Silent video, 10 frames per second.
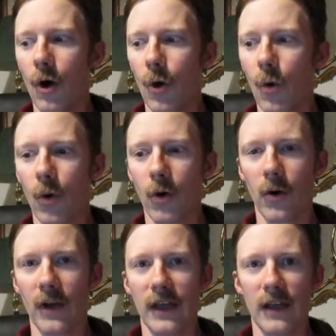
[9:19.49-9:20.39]

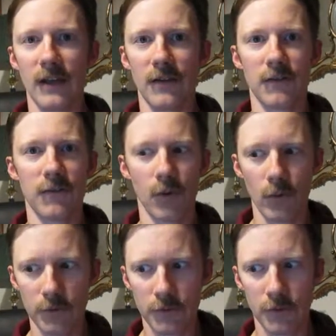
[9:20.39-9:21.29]
Or a
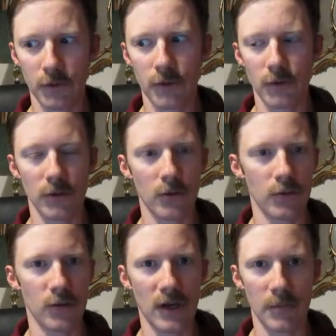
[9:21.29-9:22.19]
soldier
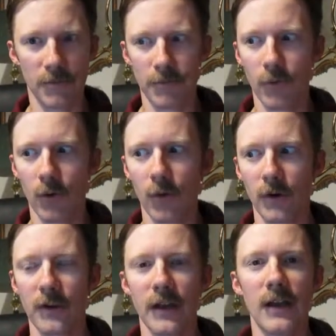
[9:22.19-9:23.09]
who comes
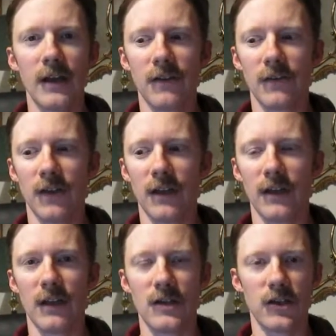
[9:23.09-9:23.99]
forward saying
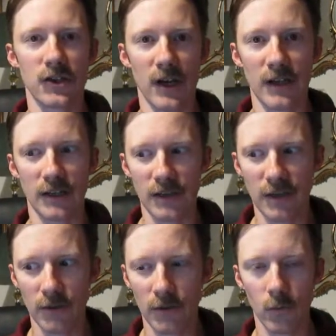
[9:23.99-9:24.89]
he shot and
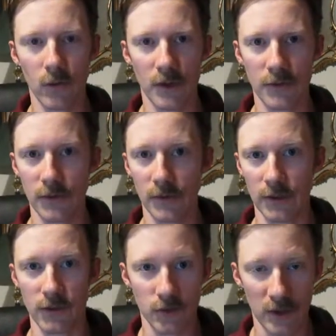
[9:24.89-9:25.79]
killed one during a
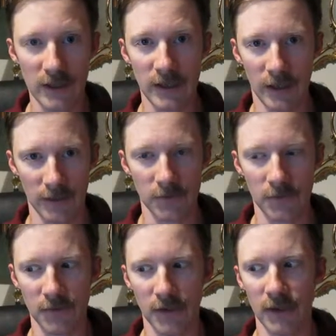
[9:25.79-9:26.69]
training
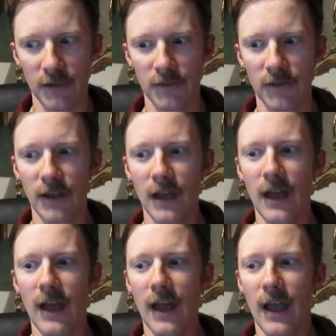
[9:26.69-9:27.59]
exercise
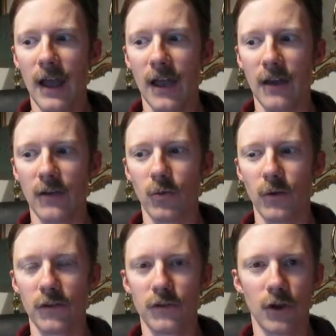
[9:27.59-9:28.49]
and
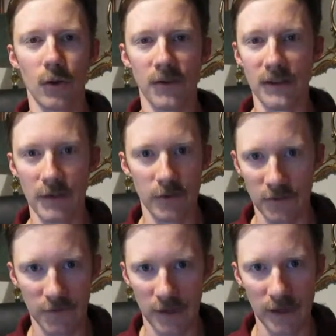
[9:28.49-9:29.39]
was told never to
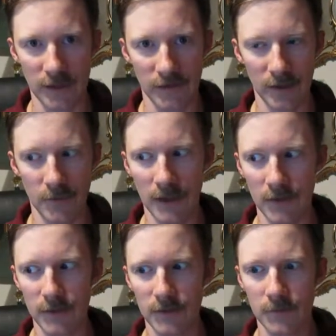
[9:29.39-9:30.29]
say anything about it.